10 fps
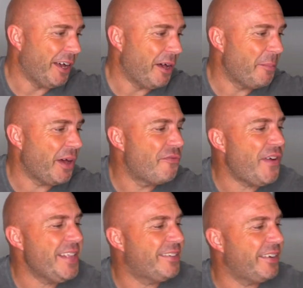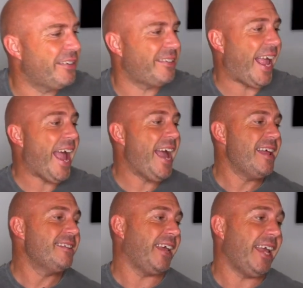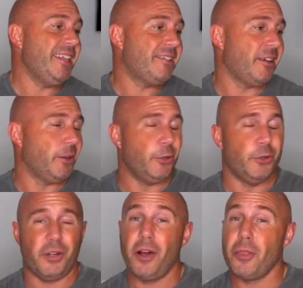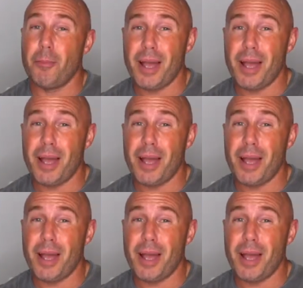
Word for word: um, Aventus and Interlude are the